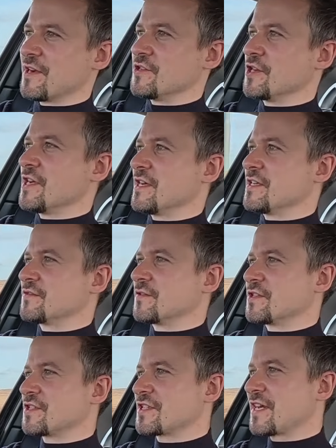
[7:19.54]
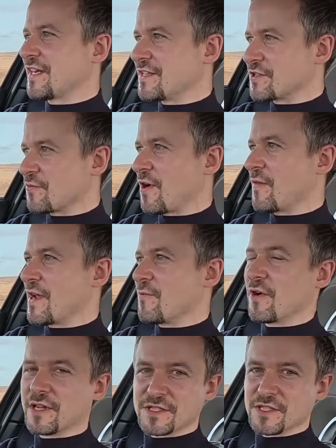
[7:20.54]
engineers for sticking to what they
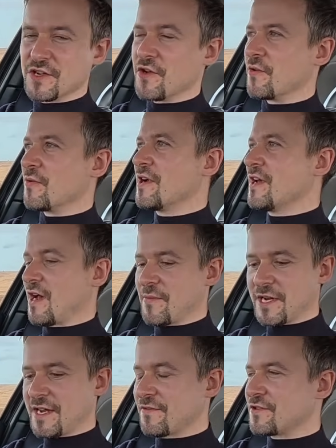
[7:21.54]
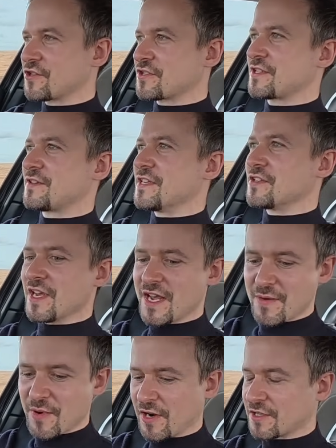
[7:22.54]
wanted to do. I mean, even just this
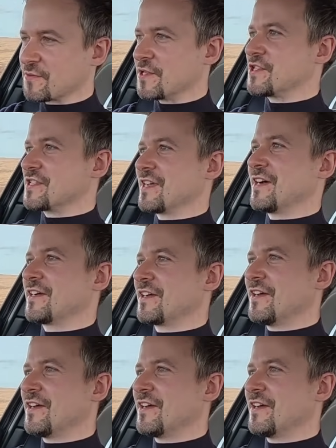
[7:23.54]
gearbox, which is like